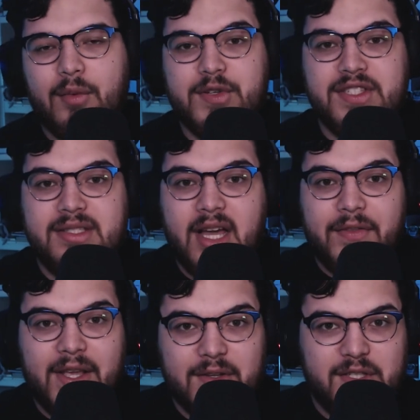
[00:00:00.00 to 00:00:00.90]
there was
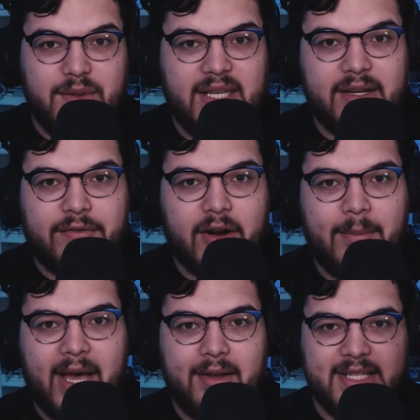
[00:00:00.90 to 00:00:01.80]
nothing else you needed
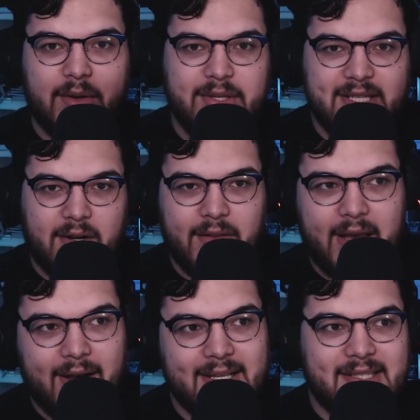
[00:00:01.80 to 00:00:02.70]
from Pallet Town. We did
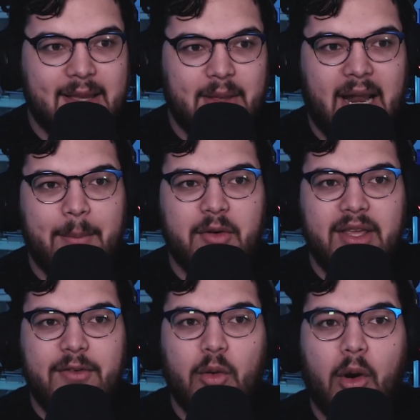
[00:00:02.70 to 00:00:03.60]
all that last time, and I
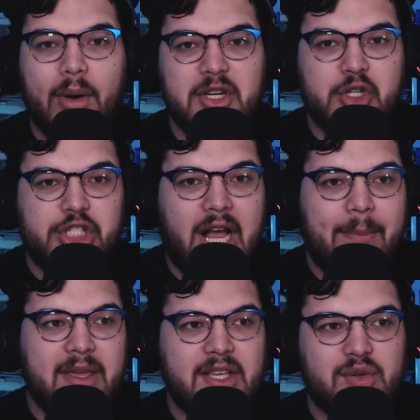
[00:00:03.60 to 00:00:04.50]
believe you all went
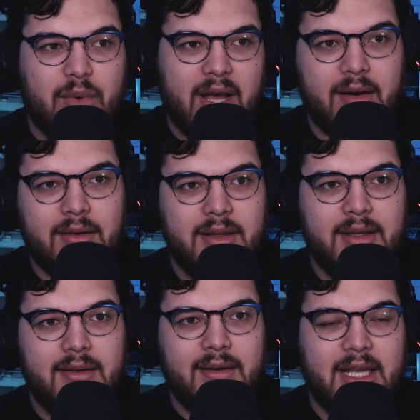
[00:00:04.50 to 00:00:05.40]
shopping as well.
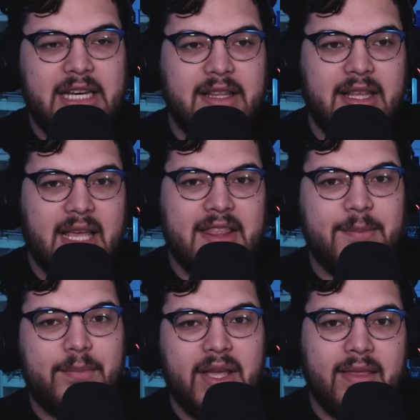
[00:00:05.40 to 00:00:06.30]
And in the
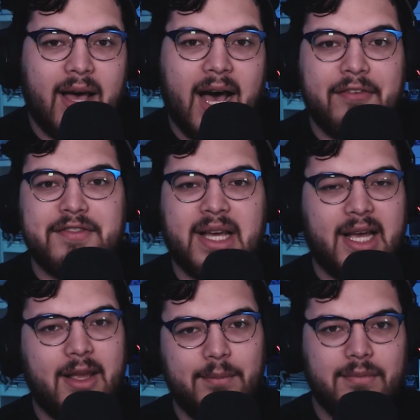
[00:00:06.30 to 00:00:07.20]
in the in the off
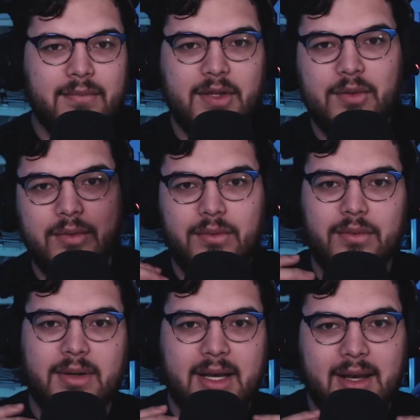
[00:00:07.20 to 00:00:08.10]
time,
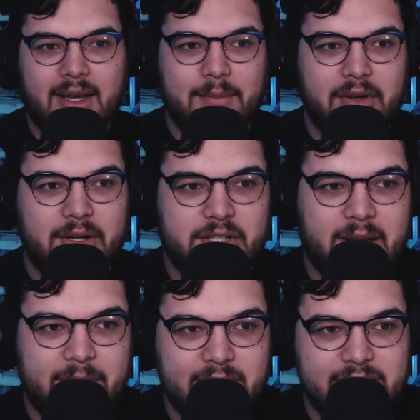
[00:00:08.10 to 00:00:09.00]
you uh, completed your
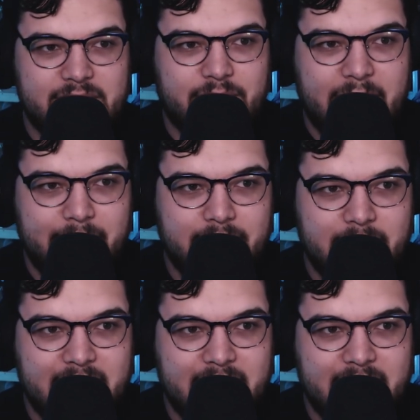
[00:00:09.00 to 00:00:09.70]
shopping lists, right?